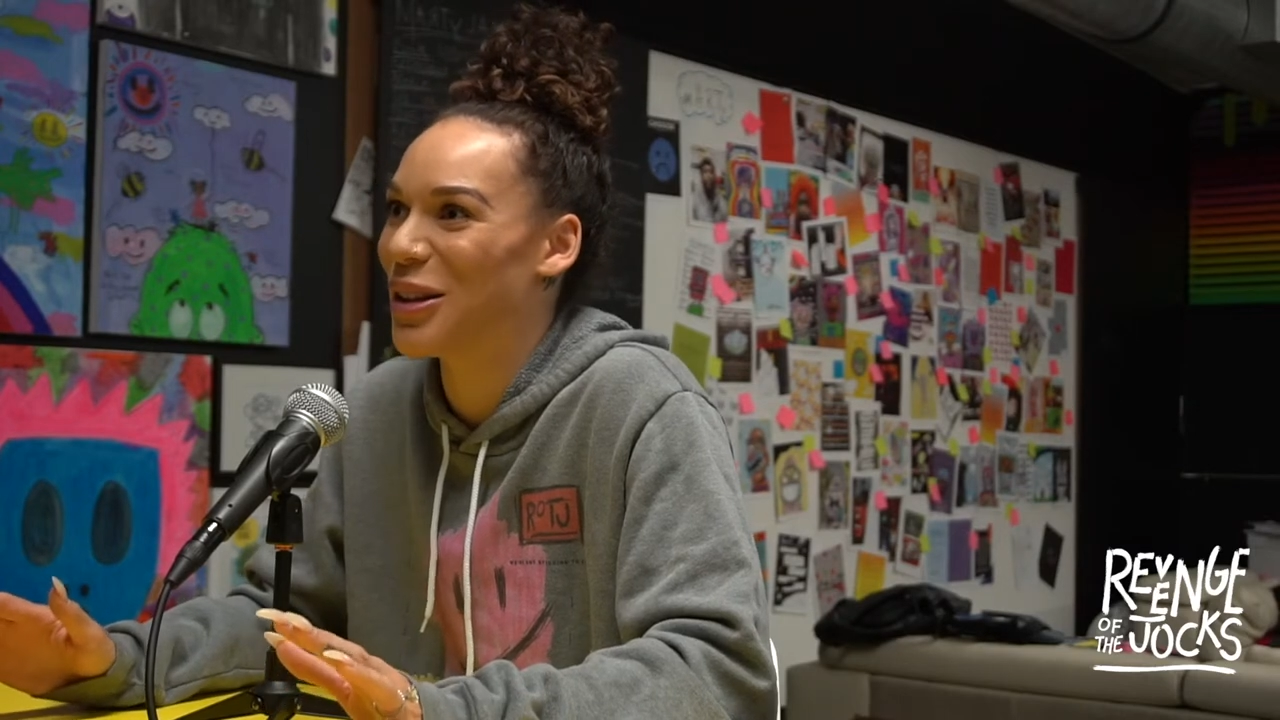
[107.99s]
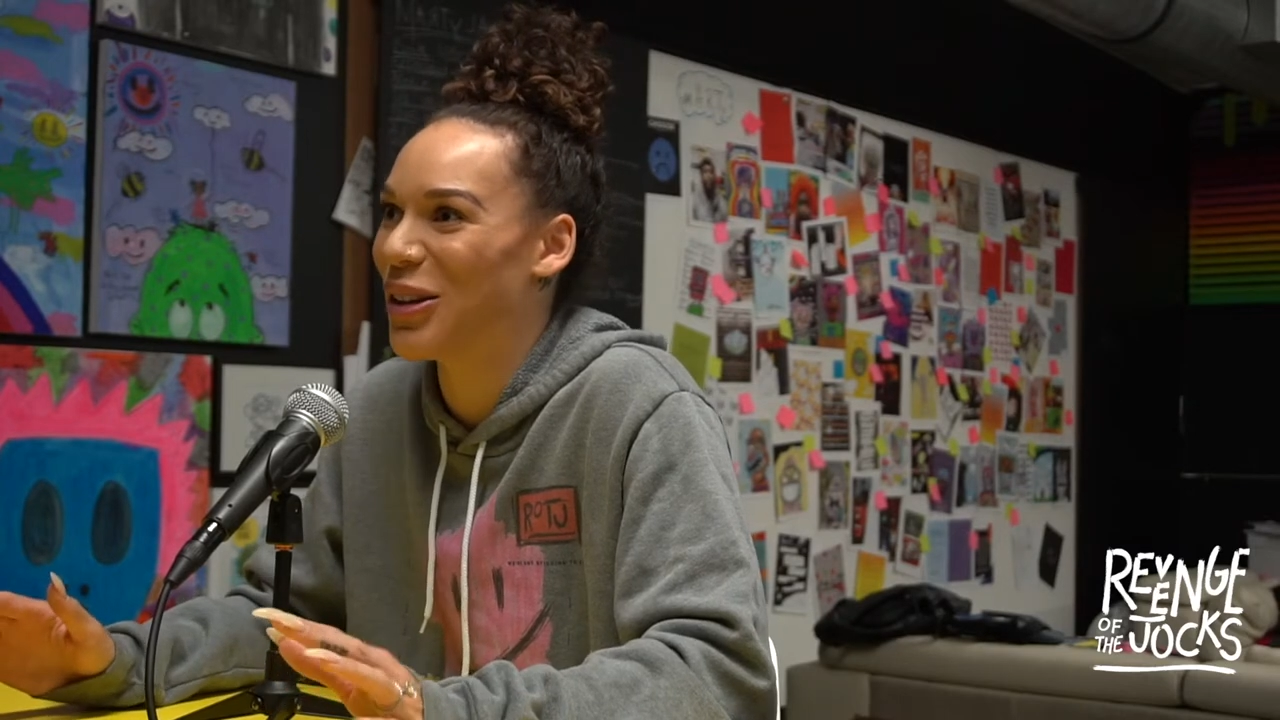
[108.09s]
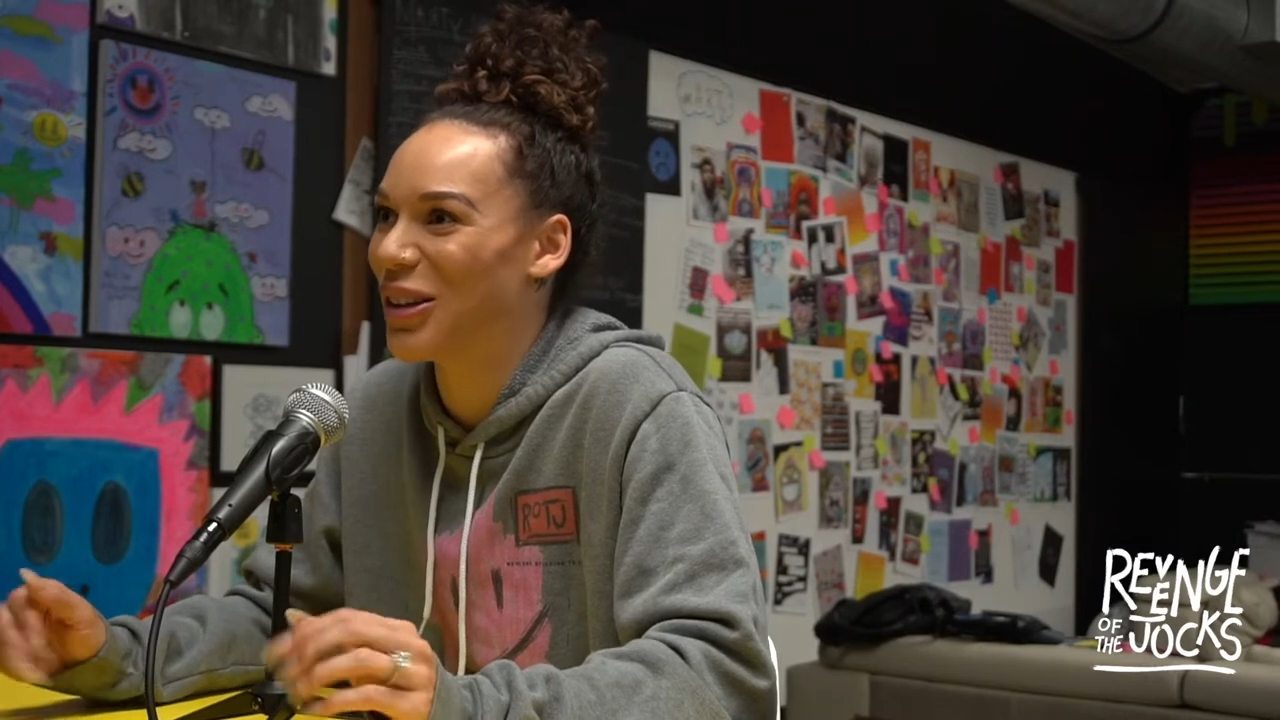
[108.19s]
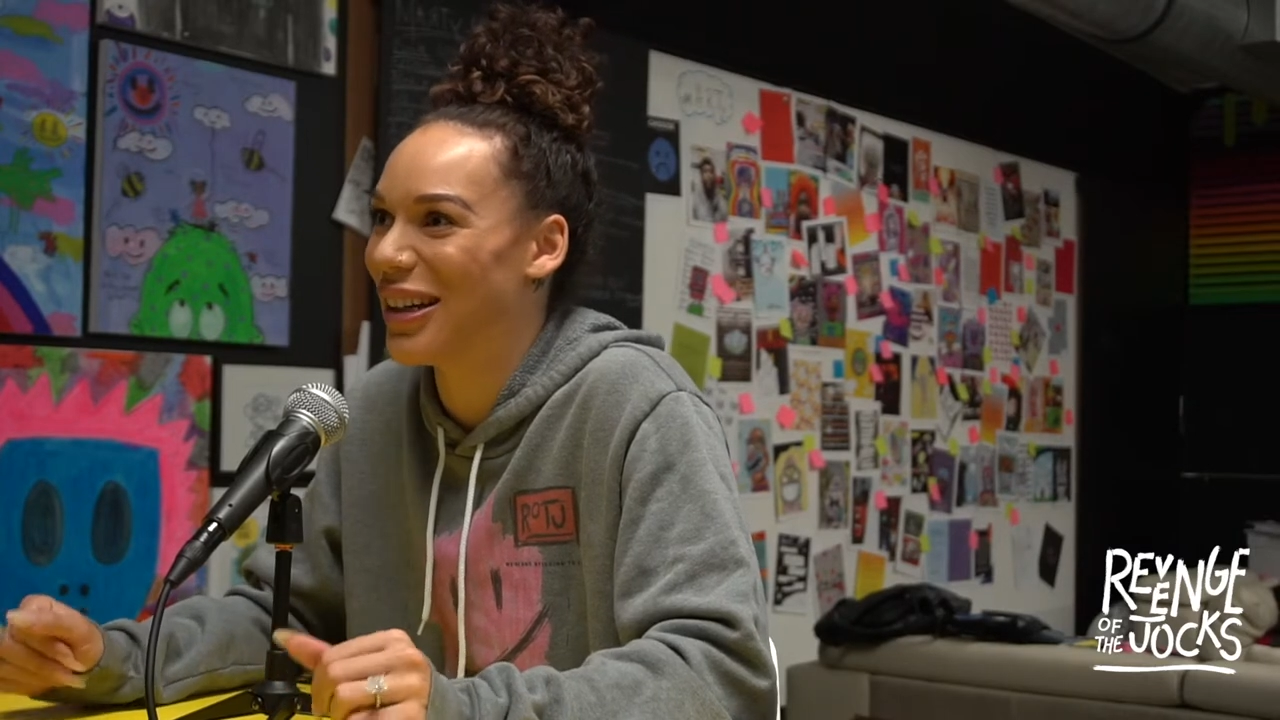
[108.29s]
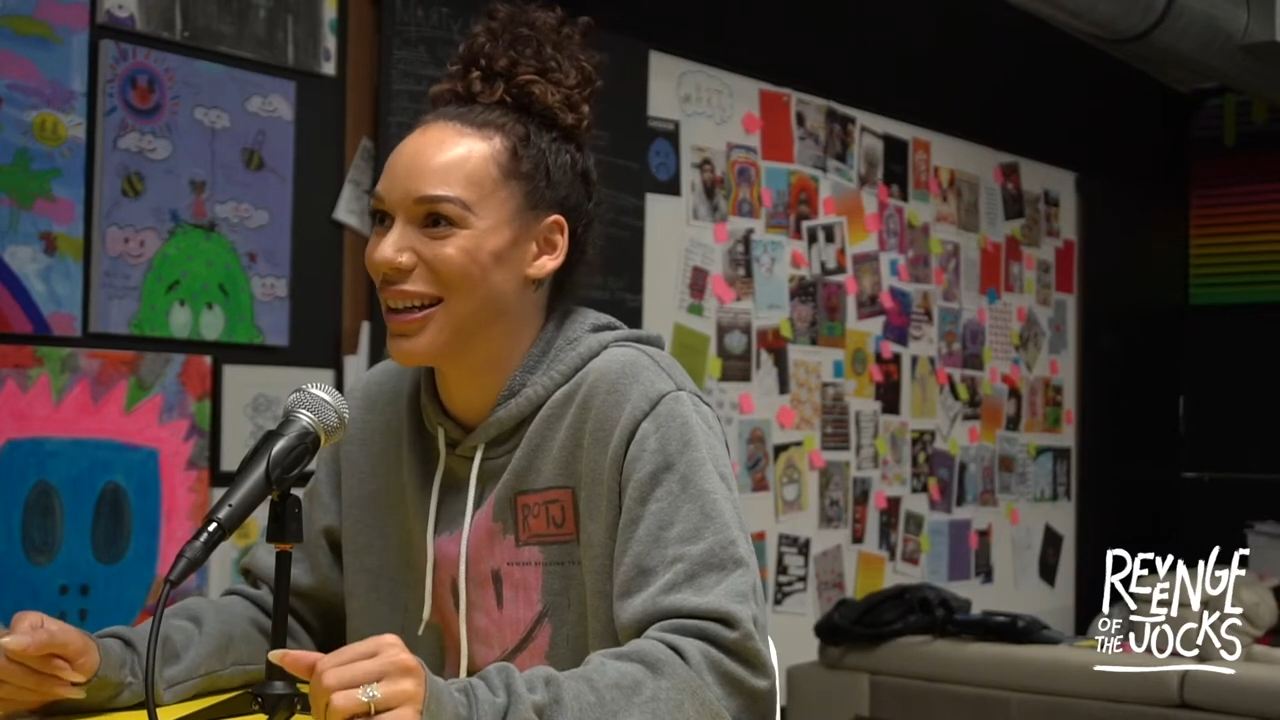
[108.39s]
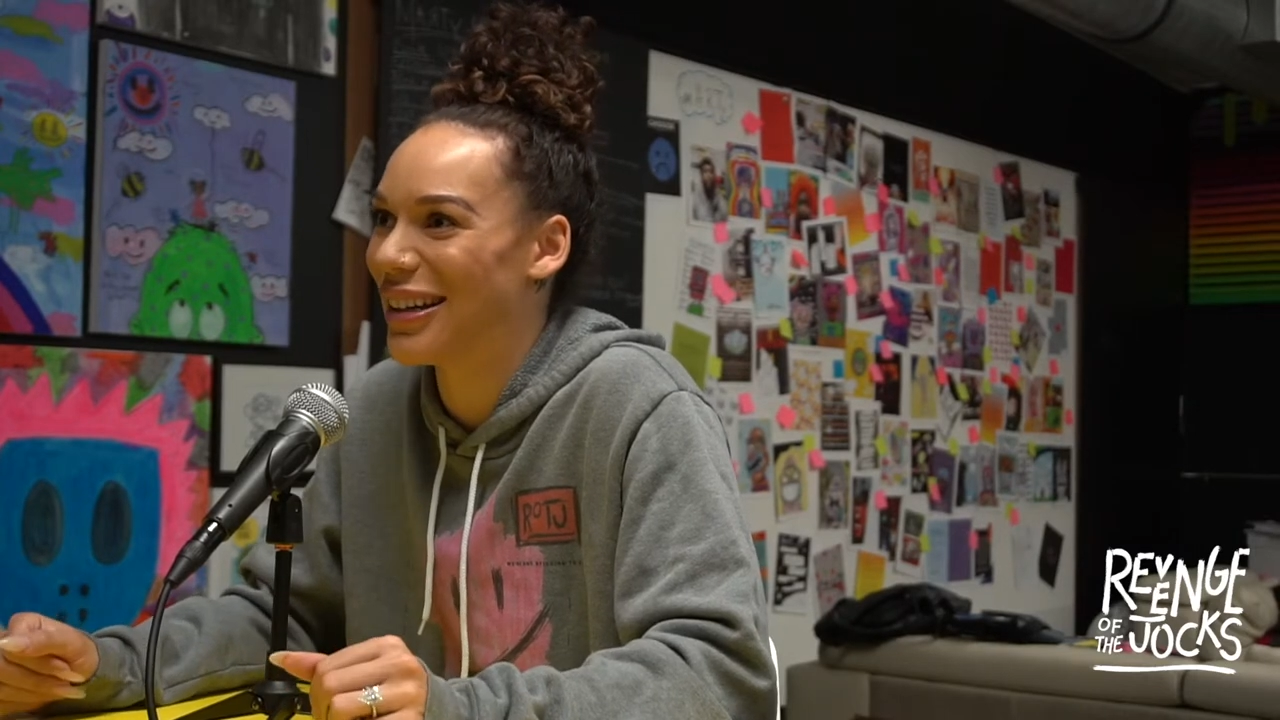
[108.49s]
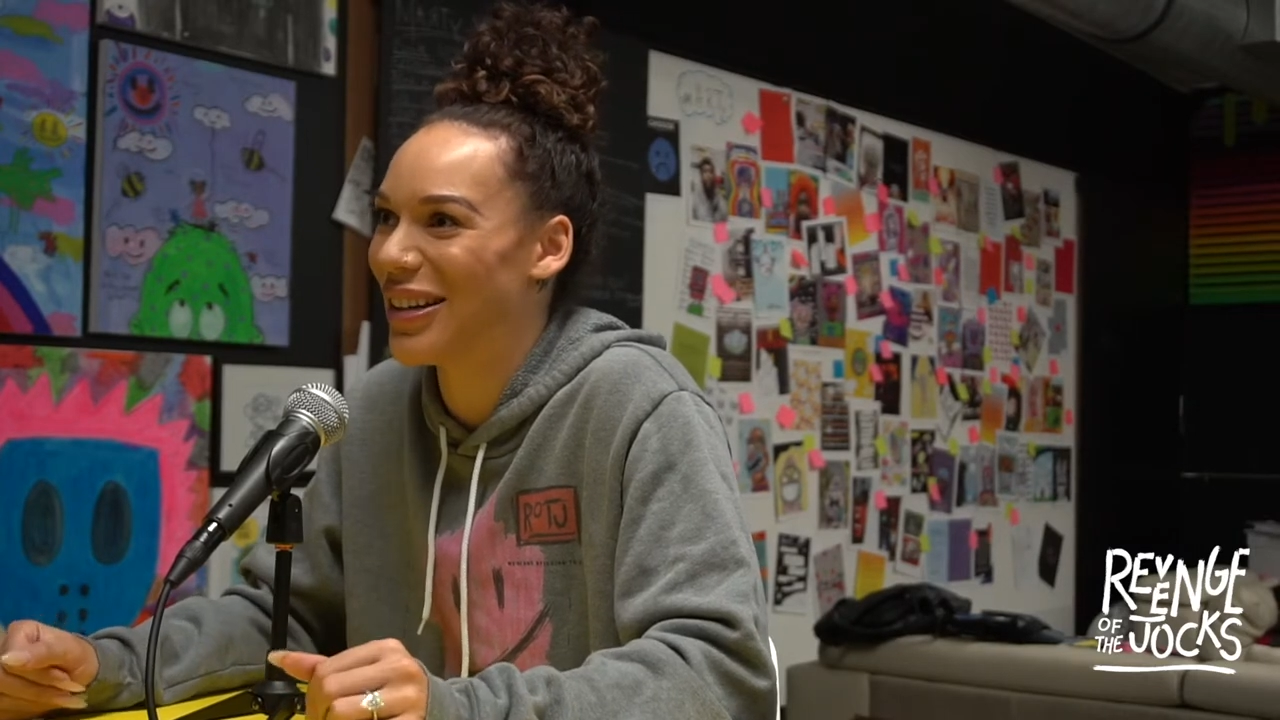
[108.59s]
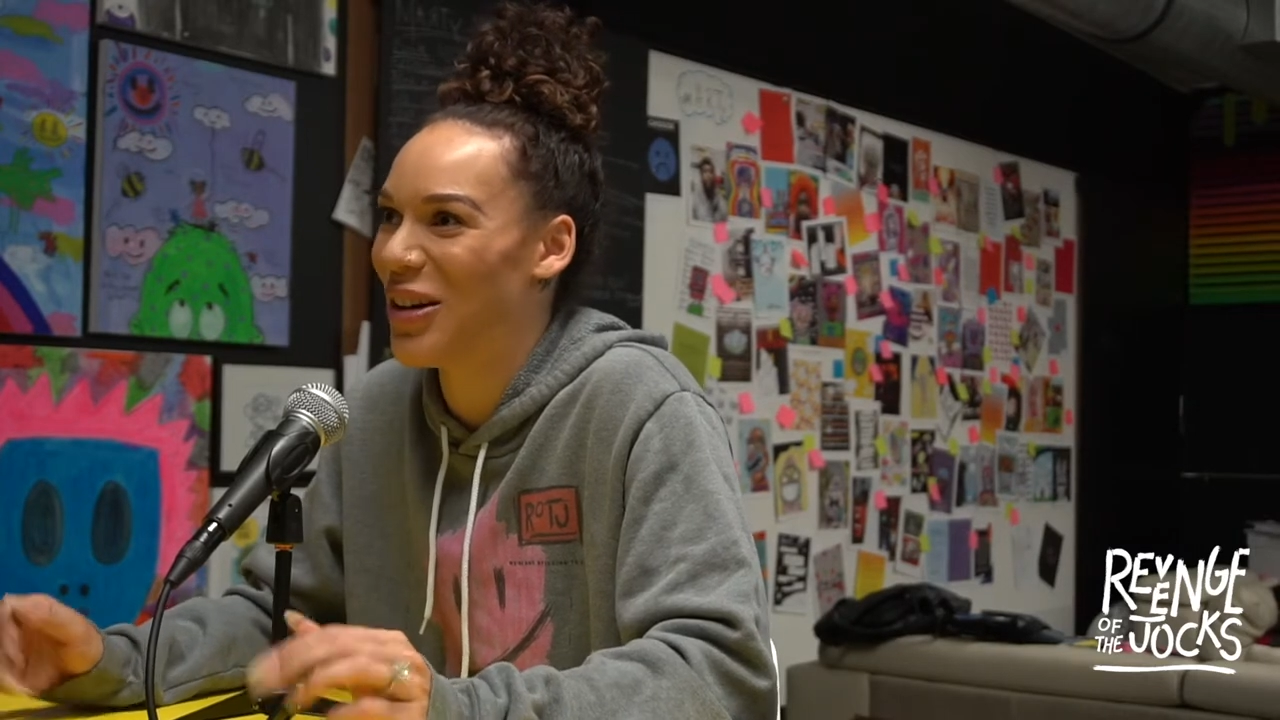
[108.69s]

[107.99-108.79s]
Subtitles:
and they're like,